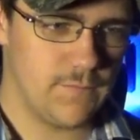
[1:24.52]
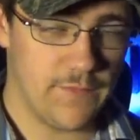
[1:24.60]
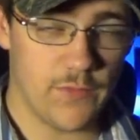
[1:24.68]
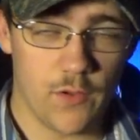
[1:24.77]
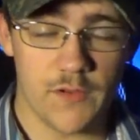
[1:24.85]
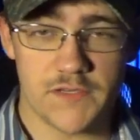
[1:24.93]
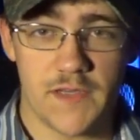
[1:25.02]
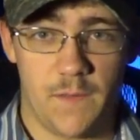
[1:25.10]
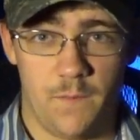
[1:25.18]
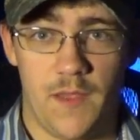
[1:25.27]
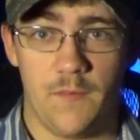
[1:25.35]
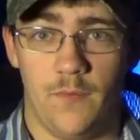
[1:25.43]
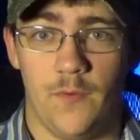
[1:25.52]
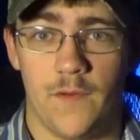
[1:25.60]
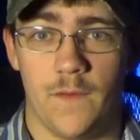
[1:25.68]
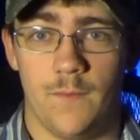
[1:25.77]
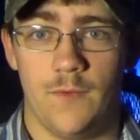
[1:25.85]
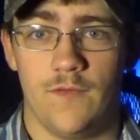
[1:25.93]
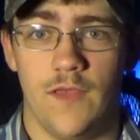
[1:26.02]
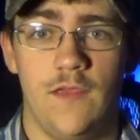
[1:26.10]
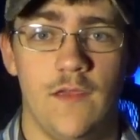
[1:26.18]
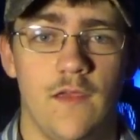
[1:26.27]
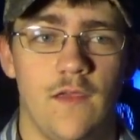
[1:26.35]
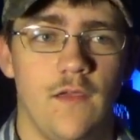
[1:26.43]
even though it's not the main point of the movie.
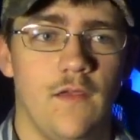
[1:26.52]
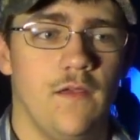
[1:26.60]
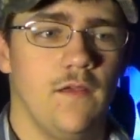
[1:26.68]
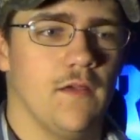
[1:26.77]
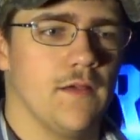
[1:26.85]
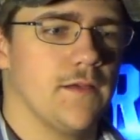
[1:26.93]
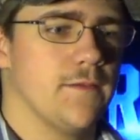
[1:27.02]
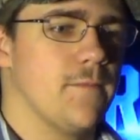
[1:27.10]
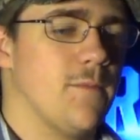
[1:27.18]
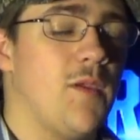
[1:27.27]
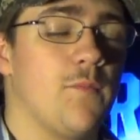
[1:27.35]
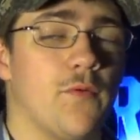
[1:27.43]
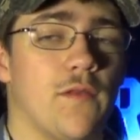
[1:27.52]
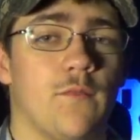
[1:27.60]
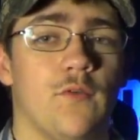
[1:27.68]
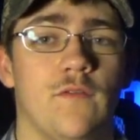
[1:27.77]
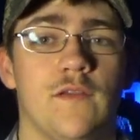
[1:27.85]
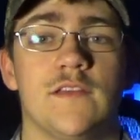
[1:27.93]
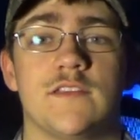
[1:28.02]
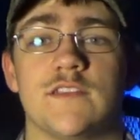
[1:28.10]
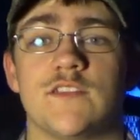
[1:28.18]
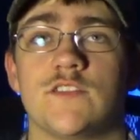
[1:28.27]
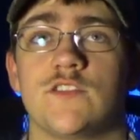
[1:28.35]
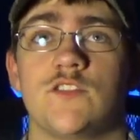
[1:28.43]
The main point of the movie is
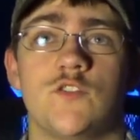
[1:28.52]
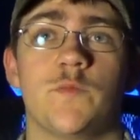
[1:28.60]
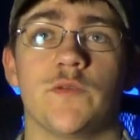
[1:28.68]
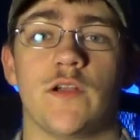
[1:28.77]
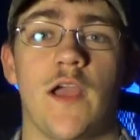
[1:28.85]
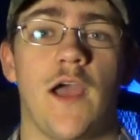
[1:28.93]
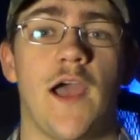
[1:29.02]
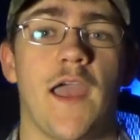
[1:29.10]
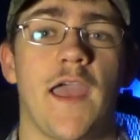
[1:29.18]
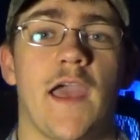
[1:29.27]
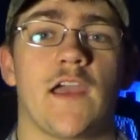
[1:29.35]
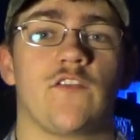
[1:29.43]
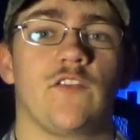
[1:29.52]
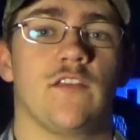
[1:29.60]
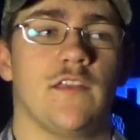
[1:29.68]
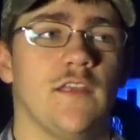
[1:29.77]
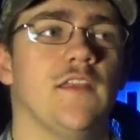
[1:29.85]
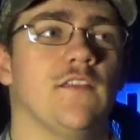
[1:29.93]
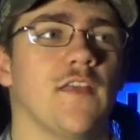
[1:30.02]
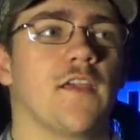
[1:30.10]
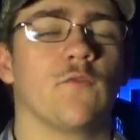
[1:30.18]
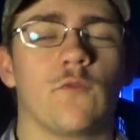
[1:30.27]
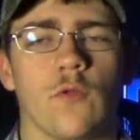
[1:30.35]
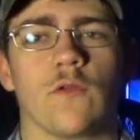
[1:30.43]
it's super high action. It is
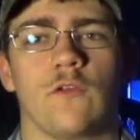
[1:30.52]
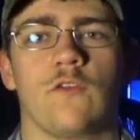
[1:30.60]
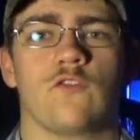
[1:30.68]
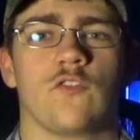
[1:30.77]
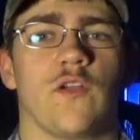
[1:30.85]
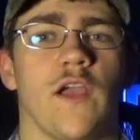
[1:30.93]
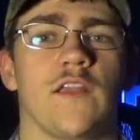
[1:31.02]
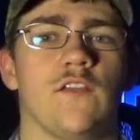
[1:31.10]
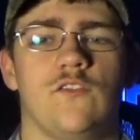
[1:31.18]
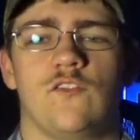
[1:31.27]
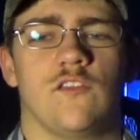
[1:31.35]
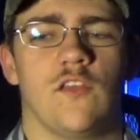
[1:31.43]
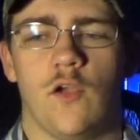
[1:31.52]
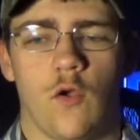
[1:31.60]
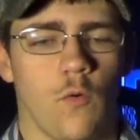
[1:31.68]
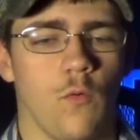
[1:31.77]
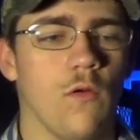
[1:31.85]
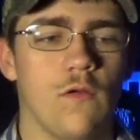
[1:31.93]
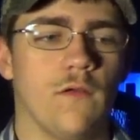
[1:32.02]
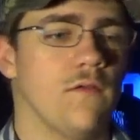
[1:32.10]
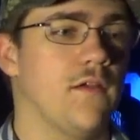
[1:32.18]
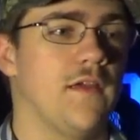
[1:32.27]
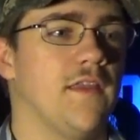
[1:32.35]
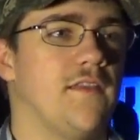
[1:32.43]
like a roller coaster ride. You just go,
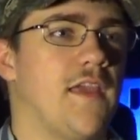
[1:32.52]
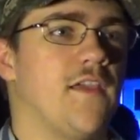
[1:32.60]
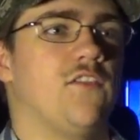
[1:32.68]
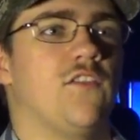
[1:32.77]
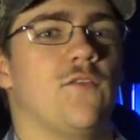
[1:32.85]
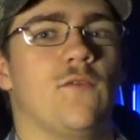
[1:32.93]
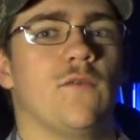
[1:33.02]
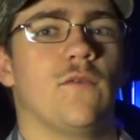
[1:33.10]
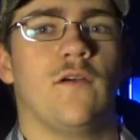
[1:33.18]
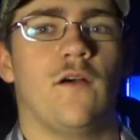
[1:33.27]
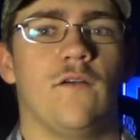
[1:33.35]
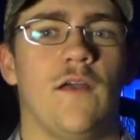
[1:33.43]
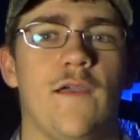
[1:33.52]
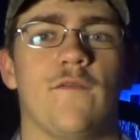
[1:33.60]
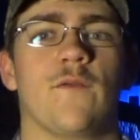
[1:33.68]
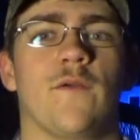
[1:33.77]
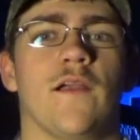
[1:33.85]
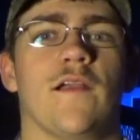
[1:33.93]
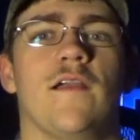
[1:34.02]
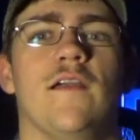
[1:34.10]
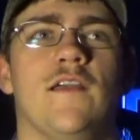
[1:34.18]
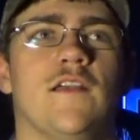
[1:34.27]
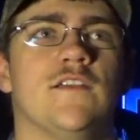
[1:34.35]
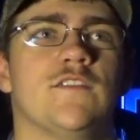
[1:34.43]
and it takes you everywhere.
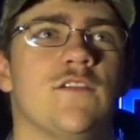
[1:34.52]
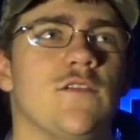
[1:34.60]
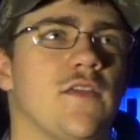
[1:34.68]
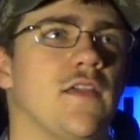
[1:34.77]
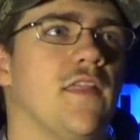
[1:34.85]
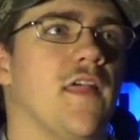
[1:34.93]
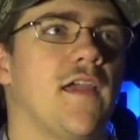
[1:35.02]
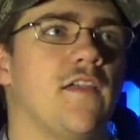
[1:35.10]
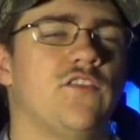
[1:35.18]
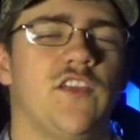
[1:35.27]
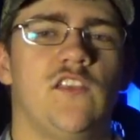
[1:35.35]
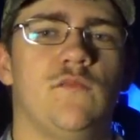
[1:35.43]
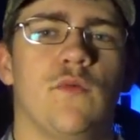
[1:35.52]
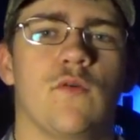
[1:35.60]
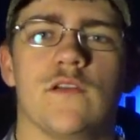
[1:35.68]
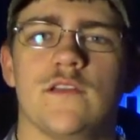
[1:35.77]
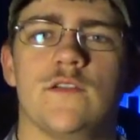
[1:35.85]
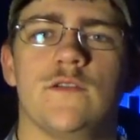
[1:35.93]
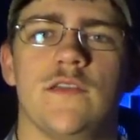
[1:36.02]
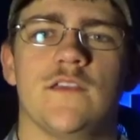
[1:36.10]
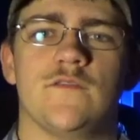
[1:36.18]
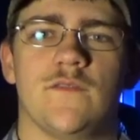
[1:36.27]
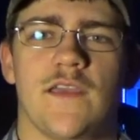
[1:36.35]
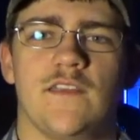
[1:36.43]
So you think like Jason Bourne doing
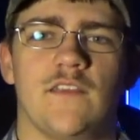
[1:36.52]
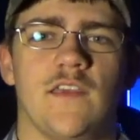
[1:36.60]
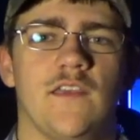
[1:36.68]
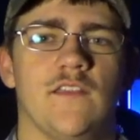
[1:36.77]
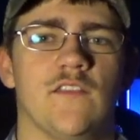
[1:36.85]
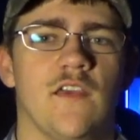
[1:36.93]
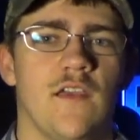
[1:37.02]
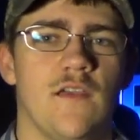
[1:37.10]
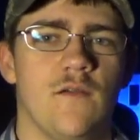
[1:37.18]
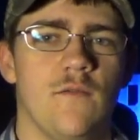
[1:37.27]
his fight scenes,